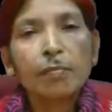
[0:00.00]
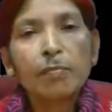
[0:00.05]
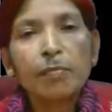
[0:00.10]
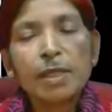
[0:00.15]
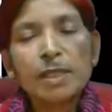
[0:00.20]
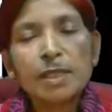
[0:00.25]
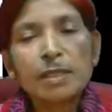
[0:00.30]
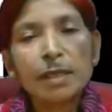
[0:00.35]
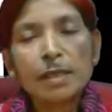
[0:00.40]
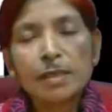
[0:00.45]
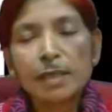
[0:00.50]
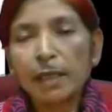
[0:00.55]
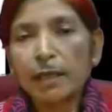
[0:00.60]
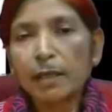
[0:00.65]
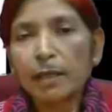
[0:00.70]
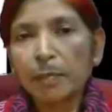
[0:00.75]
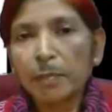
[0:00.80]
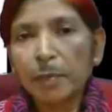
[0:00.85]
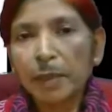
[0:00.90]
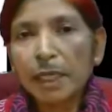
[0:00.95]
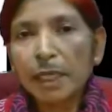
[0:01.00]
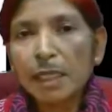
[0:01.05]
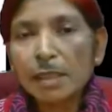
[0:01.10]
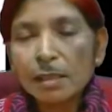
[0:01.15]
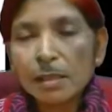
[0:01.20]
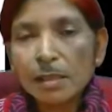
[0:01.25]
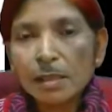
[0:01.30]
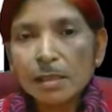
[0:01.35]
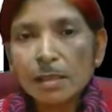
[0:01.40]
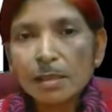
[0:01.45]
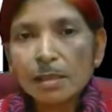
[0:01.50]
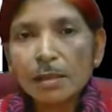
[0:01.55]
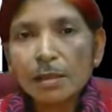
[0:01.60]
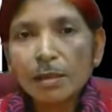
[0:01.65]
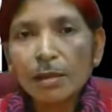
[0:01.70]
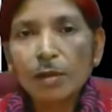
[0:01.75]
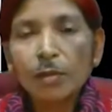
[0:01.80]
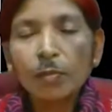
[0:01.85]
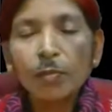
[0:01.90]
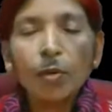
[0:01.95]
business enterprises
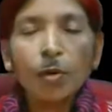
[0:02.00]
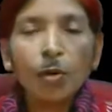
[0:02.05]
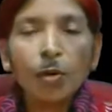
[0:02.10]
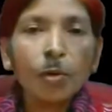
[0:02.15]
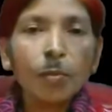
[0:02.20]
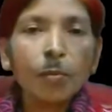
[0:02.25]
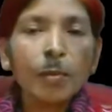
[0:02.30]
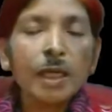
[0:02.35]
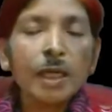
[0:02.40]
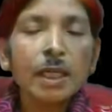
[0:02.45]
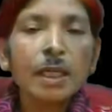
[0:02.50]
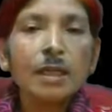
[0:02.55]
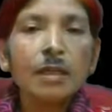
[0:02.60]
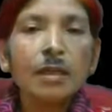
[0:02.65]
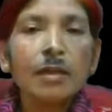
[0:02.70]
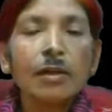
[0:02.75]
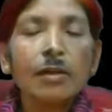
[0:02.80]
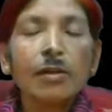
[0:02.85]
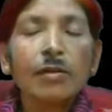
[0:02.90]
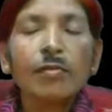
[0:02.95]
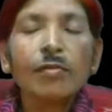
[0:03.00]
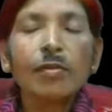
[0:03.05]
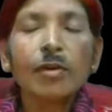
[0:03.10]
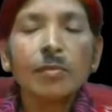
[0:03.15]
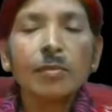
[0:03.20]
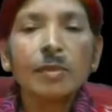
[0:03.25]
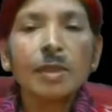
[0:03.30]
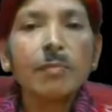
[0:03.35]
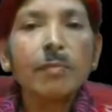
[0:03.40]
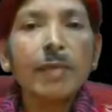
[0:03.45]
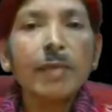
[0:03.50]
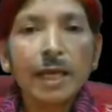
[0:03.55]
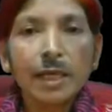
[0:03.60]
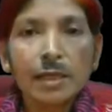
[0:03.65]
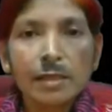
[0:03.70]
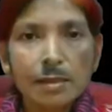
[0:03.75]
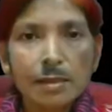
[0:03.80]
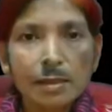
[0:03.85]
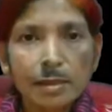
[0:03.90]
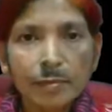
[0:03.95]
borrow money from the
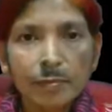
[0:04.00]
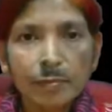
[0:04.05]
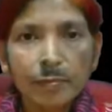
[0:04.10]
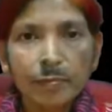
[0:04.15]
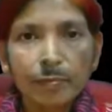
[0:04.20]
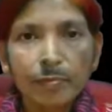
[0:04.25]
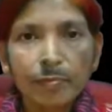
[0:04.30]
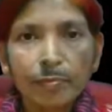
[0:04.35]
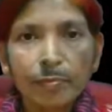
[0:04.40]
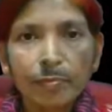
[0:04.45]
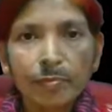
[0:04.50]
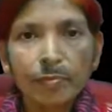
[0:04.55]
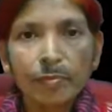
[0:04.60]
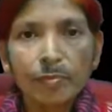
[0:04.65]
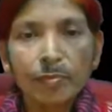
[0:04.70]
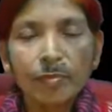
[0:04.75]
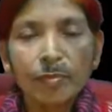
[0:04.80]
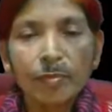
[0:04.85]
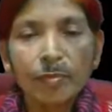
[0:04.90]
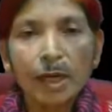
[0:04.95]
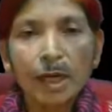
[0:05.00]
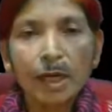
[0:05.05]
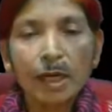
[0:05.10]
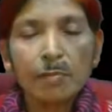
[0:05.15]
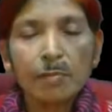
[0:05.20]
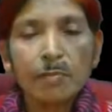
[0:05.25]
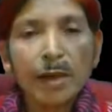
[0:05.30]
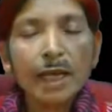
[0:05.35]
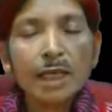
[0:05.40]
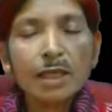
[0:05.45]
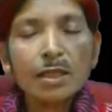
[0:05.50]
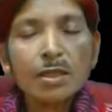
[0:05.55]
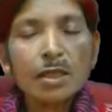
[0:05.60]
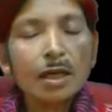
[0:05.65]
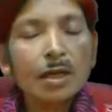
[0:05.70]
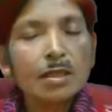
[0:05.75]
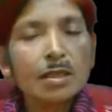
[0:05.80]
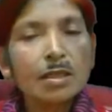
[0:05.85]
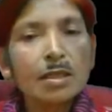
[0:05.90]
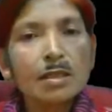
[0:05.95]
banks and bank
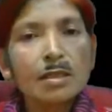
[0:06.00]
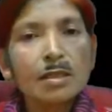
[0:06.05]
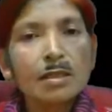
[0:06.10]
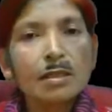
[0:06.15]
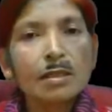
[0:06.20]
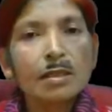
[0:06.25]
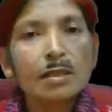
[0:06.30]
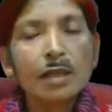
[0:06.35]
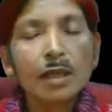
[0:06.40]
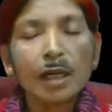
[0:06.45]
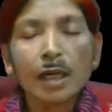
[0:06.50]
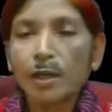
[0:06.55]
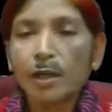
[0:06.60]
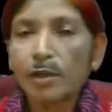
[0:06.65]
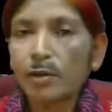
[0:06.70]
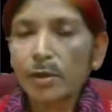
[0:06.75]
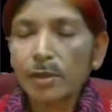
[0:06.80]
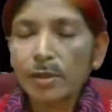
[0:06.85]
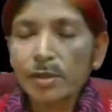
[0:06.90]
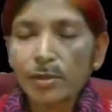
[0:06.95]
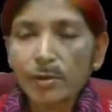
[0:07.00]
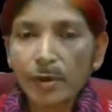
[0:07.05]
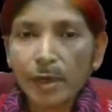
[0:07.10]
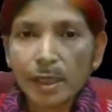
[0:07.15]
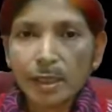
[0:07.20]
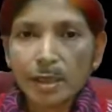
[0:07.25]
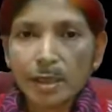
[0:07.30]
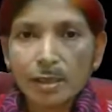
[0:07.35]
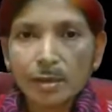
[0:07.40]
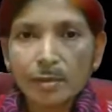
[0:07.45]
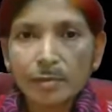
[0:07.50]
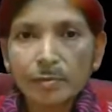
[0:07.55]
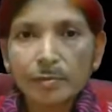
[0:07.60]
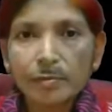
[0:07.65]
charges interest rate,